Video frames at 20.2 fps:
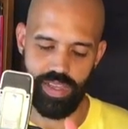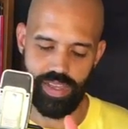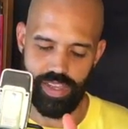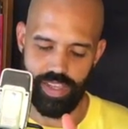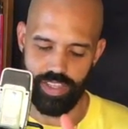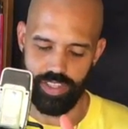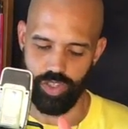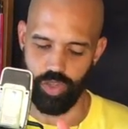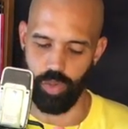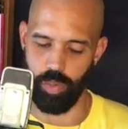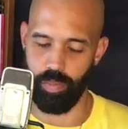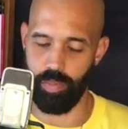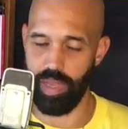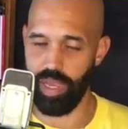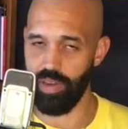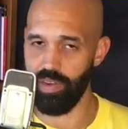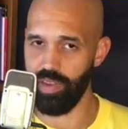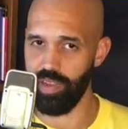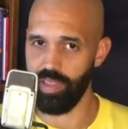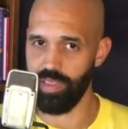So
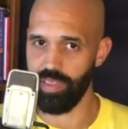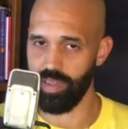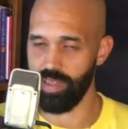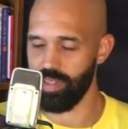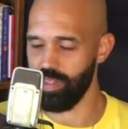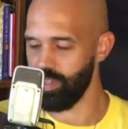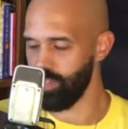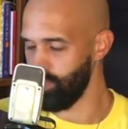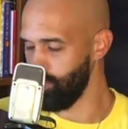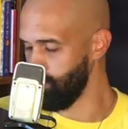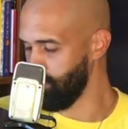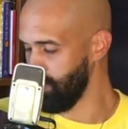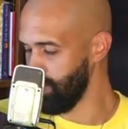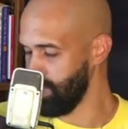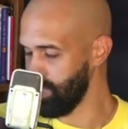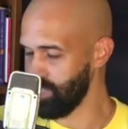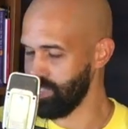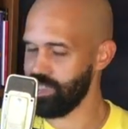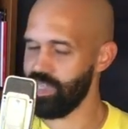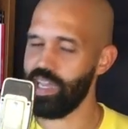burying the click, you play
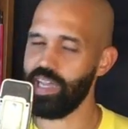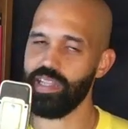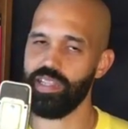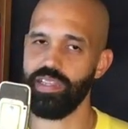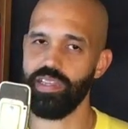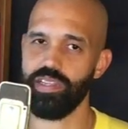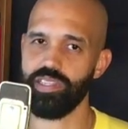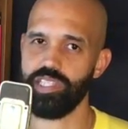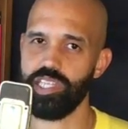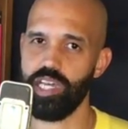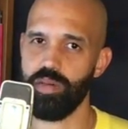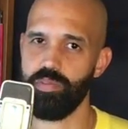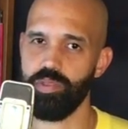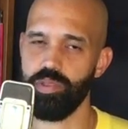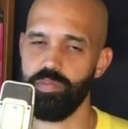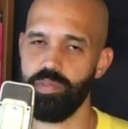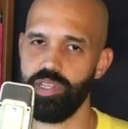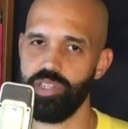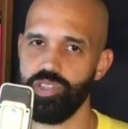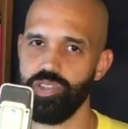exactly on top of the
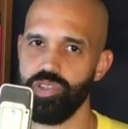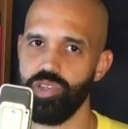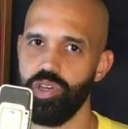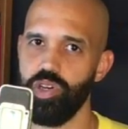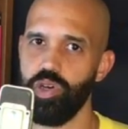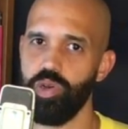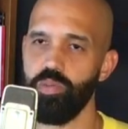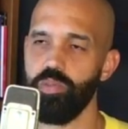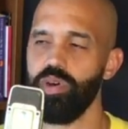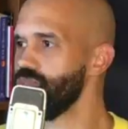metronome.